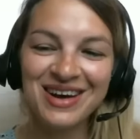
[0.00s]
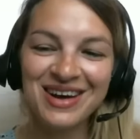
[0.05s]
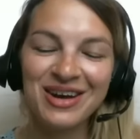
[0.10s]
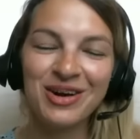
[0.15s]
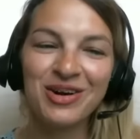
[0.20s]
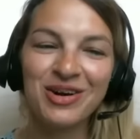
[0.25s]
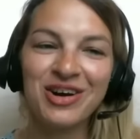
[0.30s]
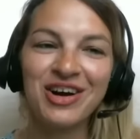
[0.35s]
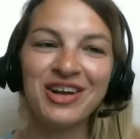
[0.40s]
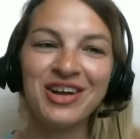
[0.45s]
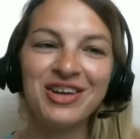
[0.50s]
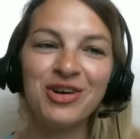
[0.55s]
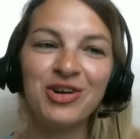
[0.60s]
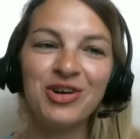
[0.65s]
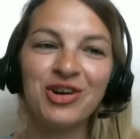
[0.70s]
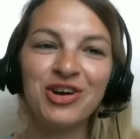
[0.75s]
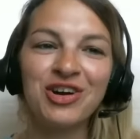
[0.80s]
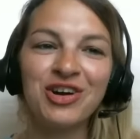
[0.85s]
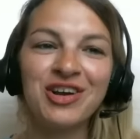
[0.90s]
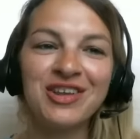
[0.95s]
you're good. You're
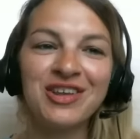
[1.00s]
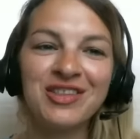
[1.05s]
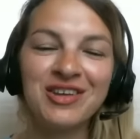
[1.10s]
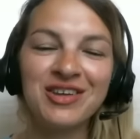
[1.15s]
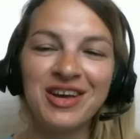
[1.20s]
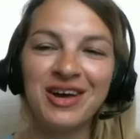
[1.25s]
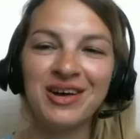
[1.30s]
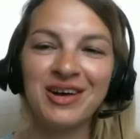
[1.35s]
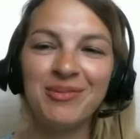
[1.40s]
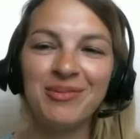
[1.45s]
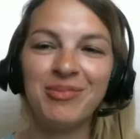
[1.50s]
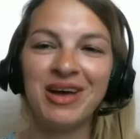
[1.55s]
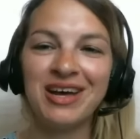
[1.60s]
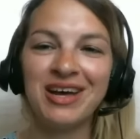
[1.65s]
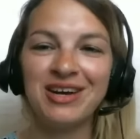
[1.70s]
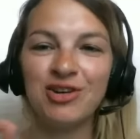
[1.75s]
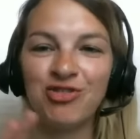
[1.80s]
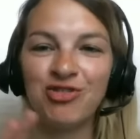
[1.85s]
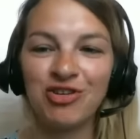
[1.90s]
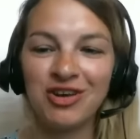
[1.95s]
good at the
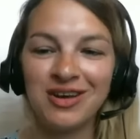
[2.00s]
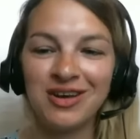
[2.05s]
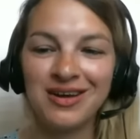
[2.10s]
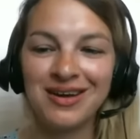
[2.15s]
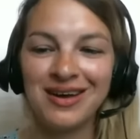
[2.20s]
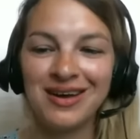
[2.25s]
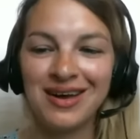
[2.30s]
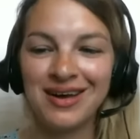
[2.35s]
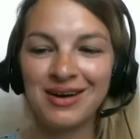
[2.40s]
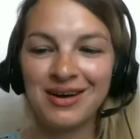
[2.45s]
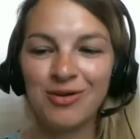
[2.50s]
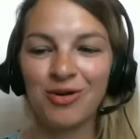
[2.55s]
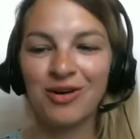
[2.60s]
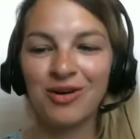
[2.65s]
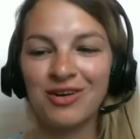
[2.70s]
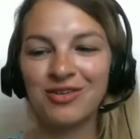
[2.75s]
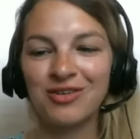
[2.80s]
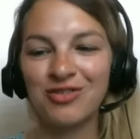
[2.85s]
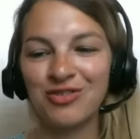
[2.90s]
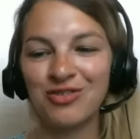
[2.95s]
managing and
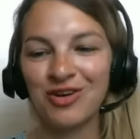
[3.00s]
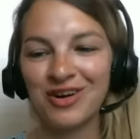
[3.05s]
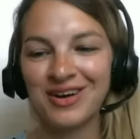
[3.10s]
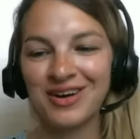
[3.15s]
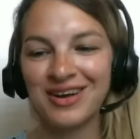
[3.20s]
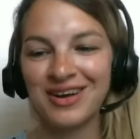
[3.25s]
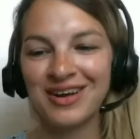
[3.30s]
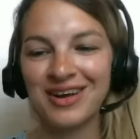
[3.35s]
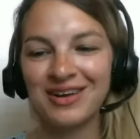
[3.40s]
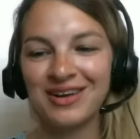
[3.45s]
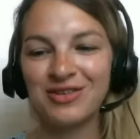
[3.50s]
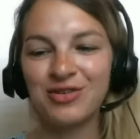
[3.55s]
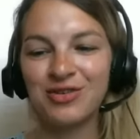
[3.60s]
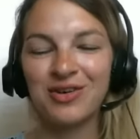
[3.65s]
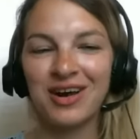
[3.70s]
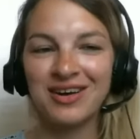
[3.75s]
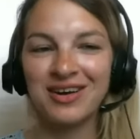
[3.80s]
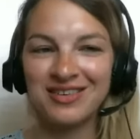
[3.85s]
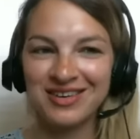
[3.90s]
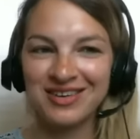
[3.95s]
orchestrating and
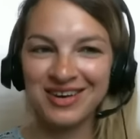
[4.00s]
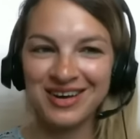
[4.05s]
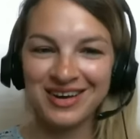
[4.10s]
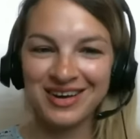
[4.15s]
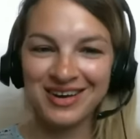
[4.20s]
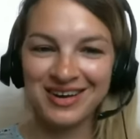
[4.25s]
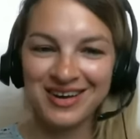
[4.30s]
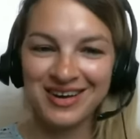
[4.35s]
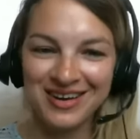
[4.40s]
directing.